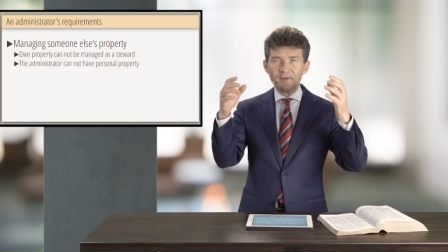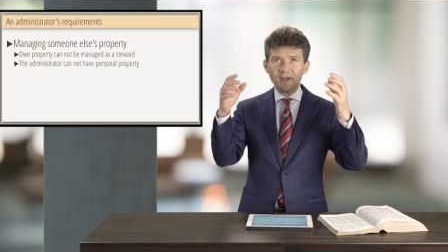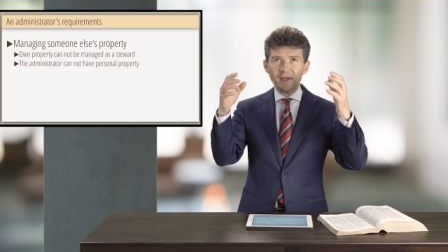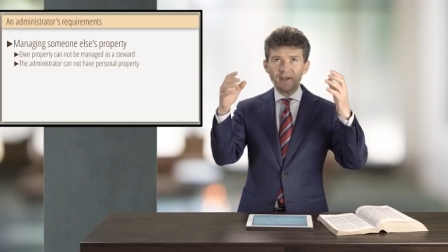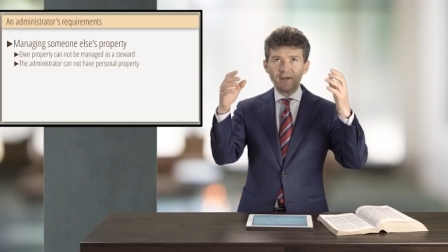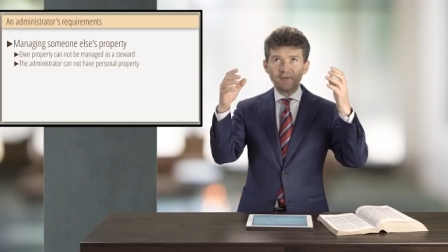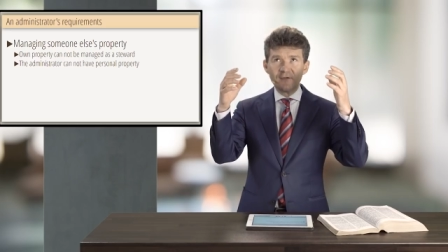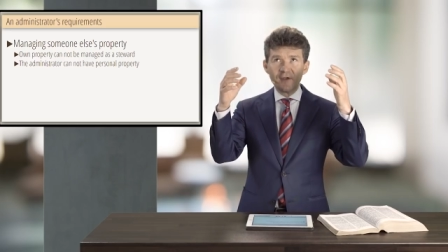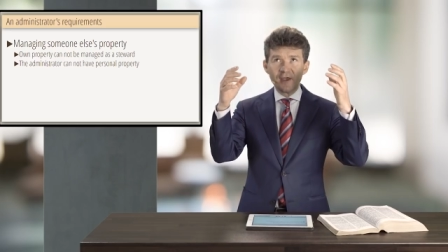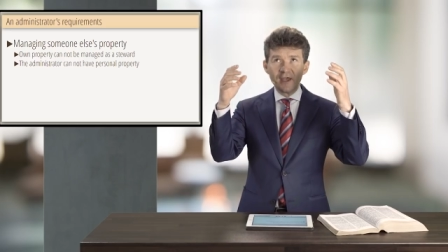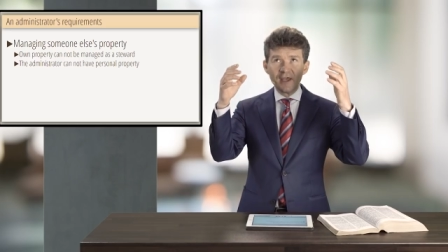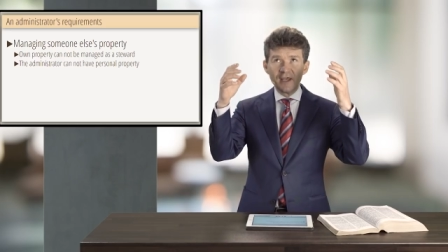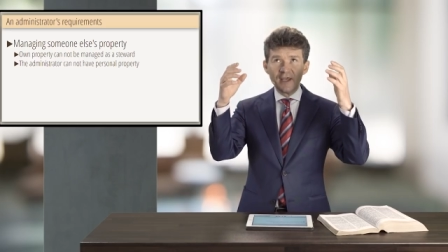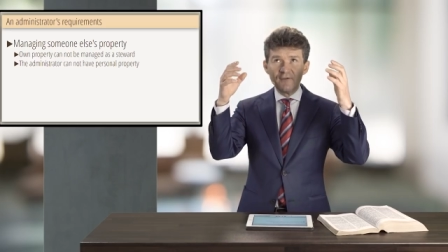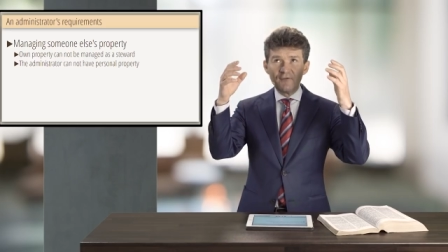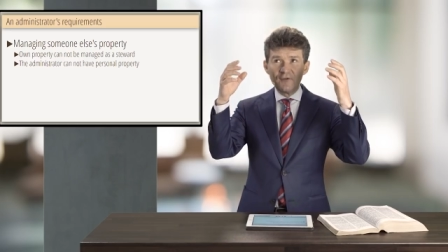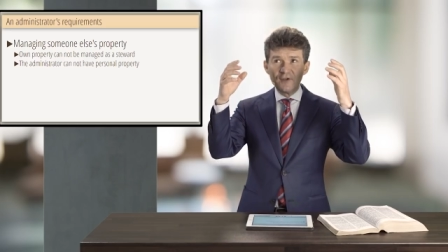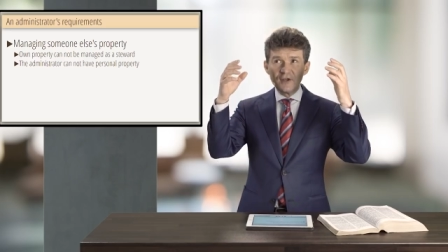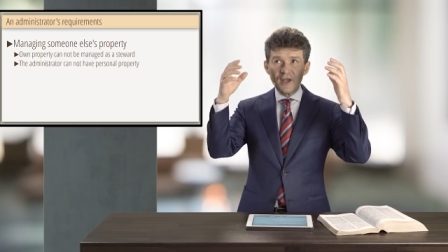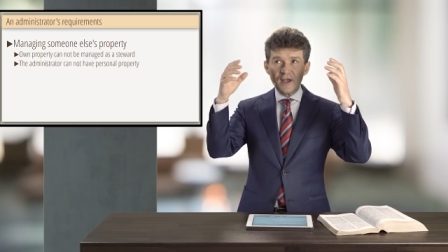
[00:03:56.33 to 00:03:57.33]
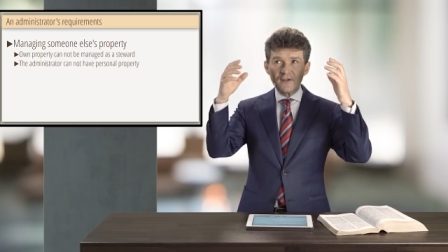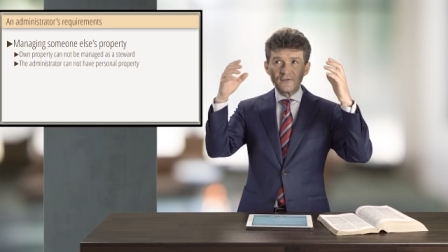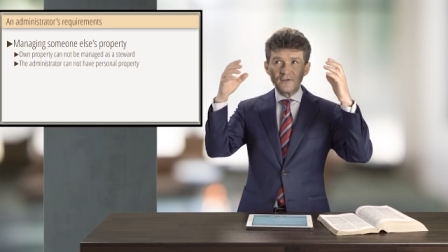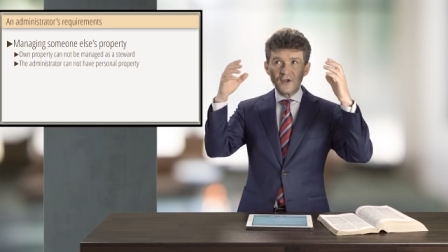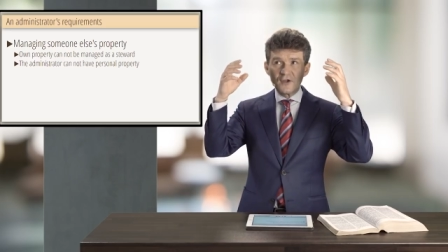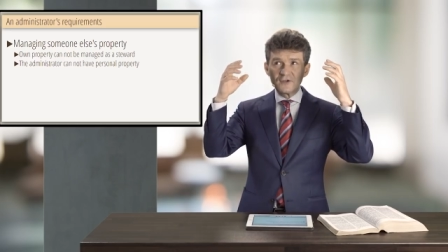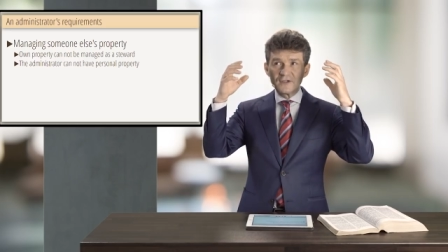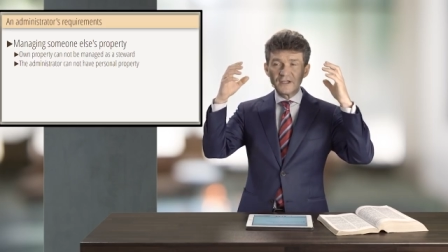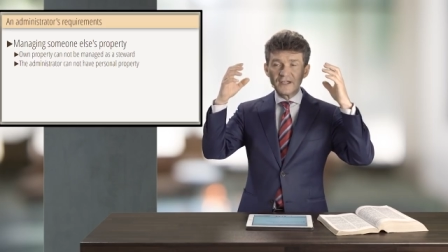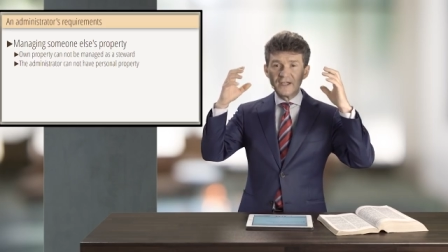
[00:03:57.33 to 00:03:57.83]
if he does
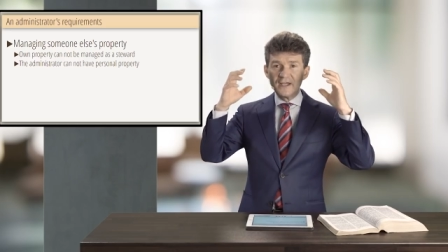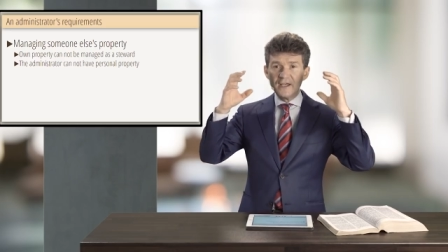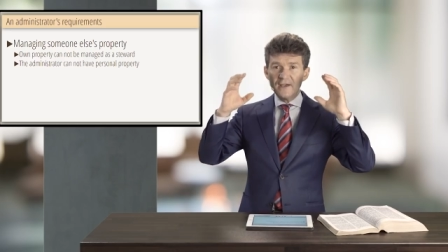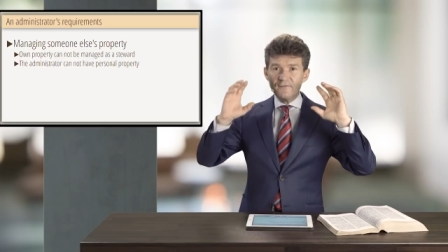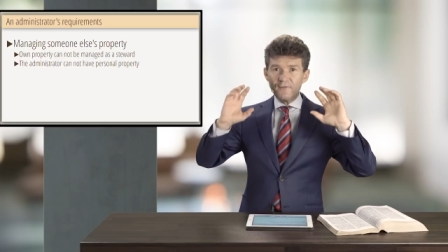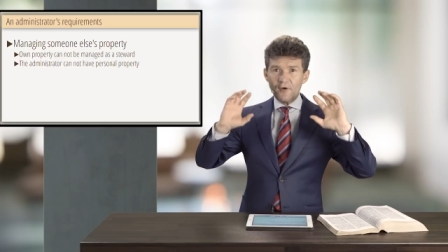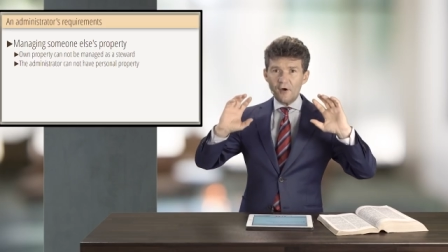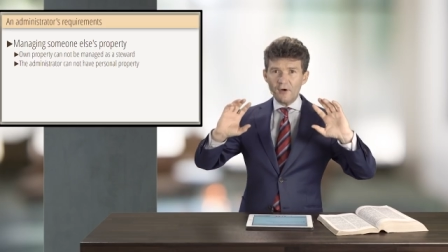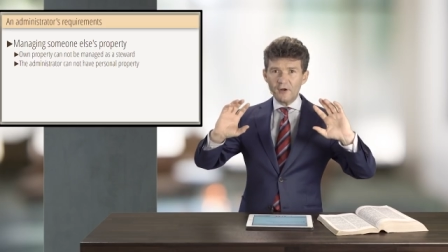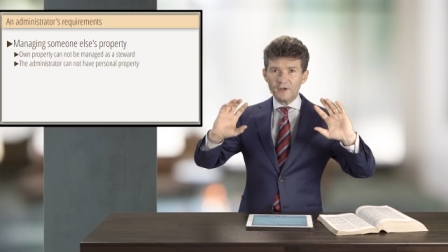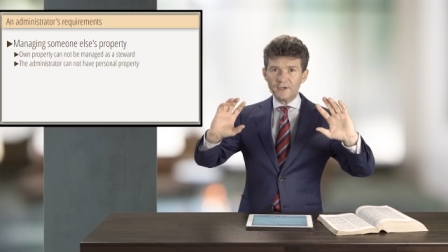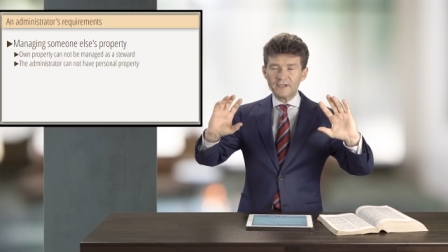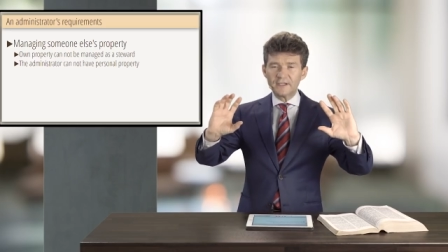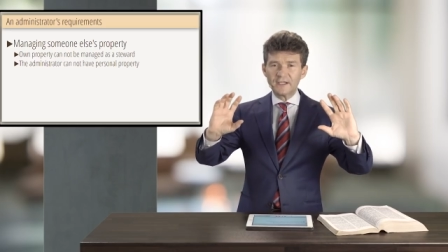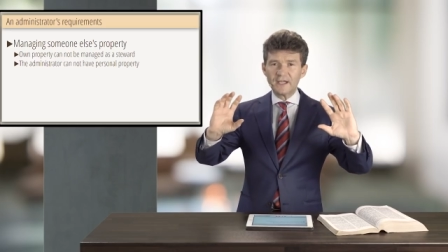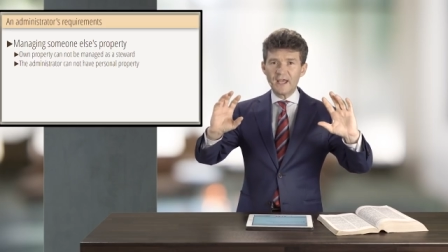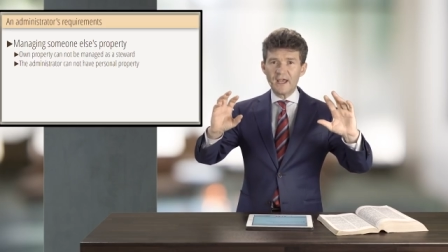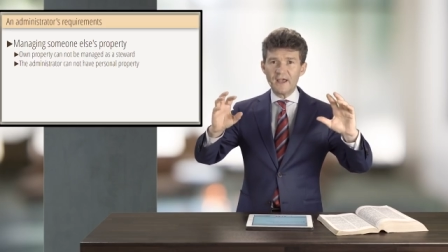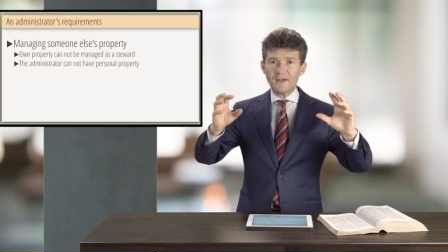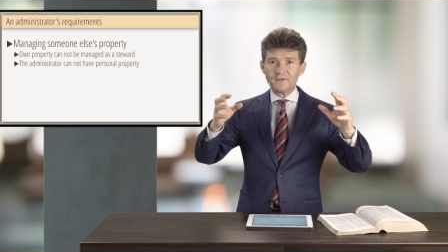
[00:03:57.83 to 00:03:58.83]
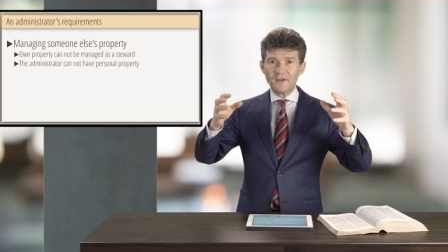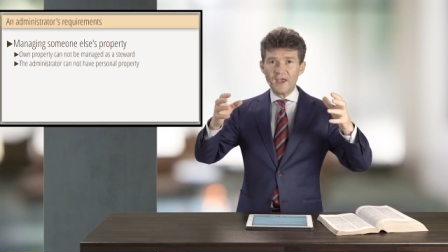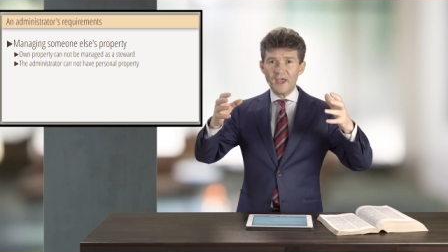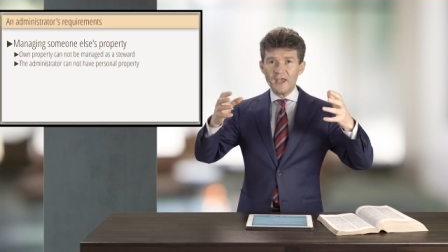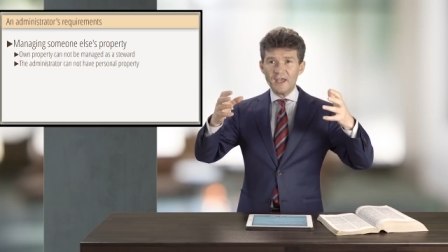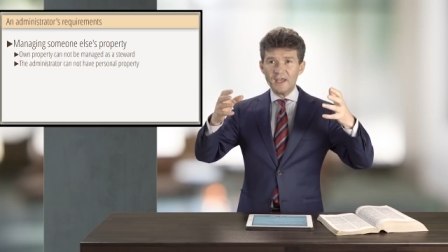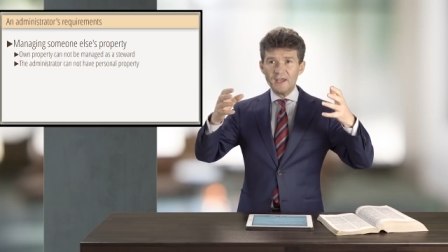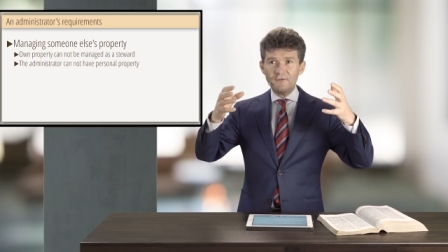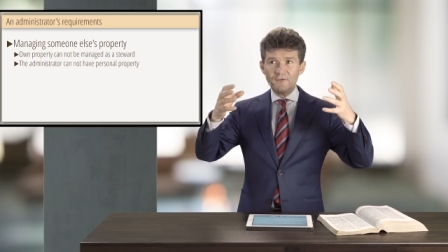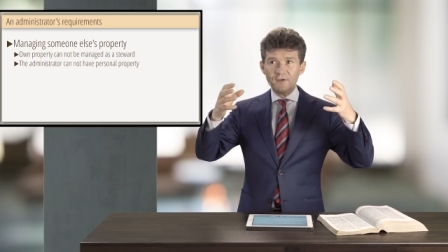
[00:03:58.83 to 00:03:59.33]
not give all that he has,
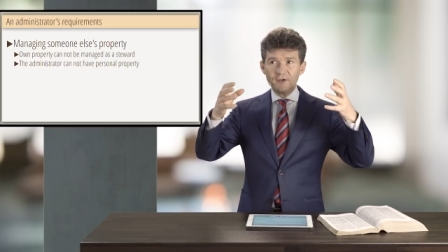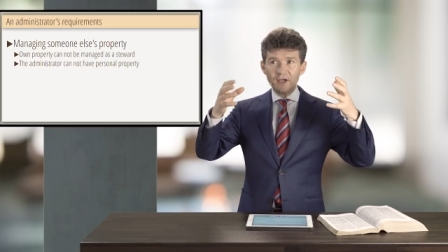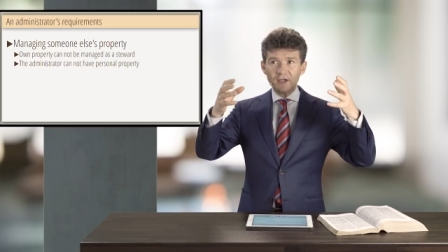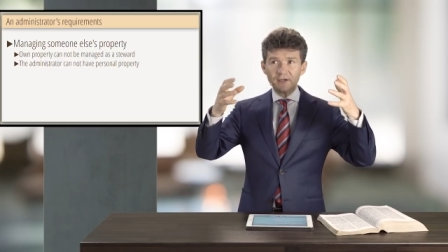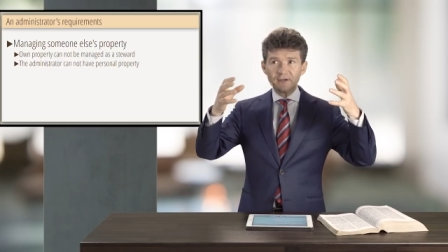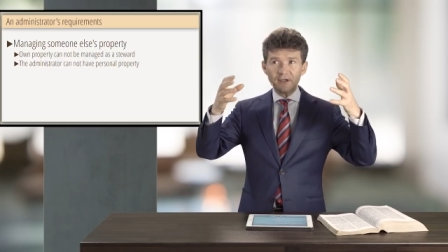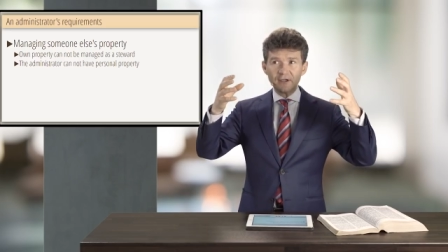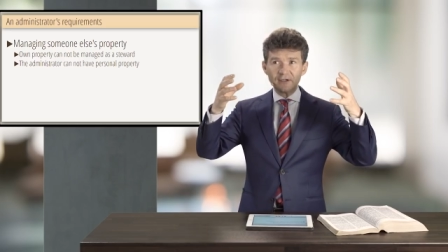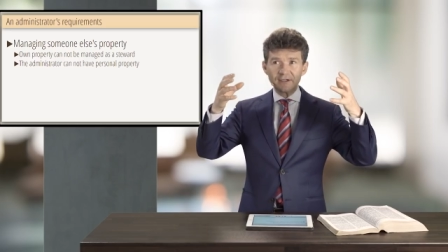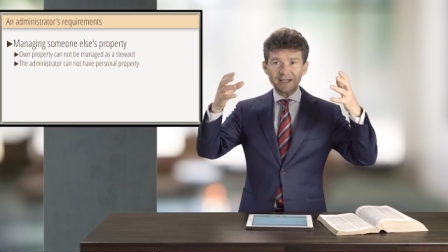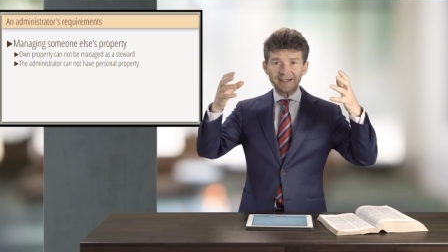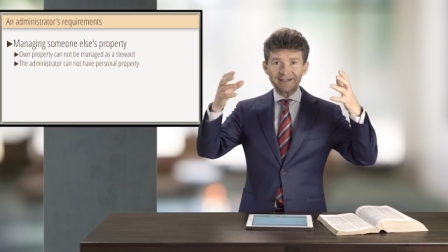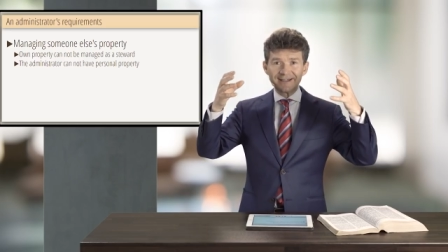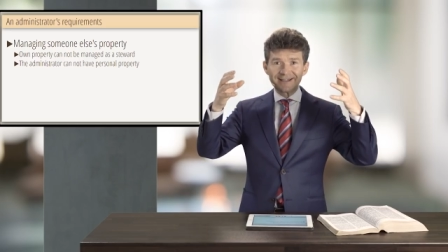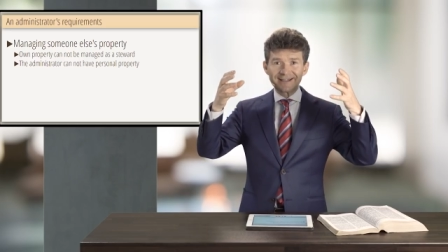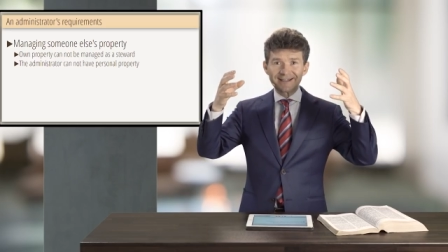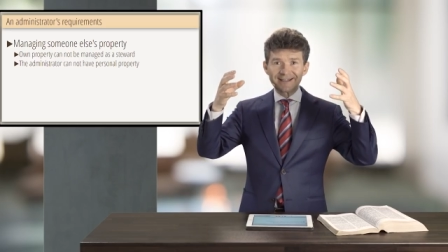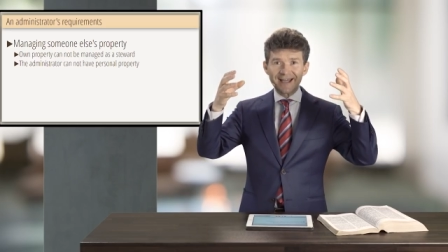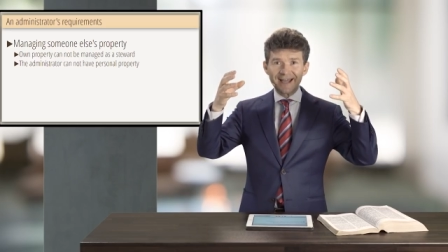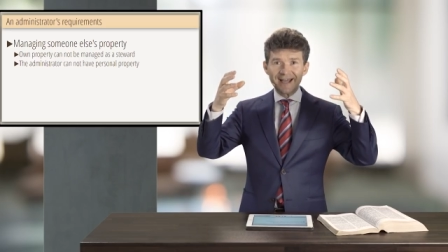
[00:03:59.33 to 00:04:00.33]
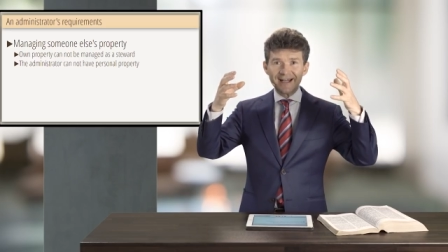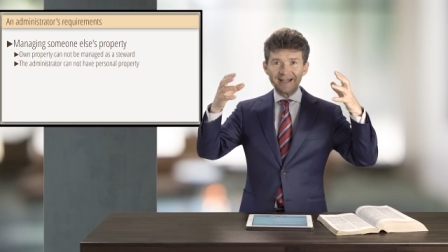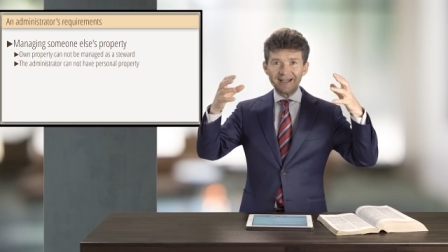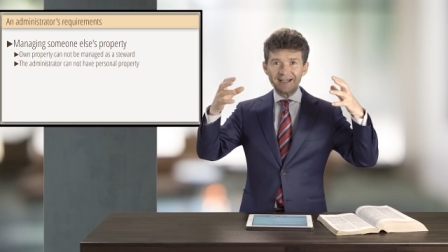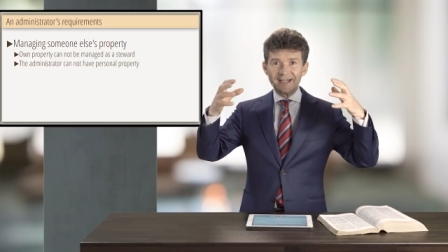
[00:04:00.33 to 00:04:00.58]
if he does not understand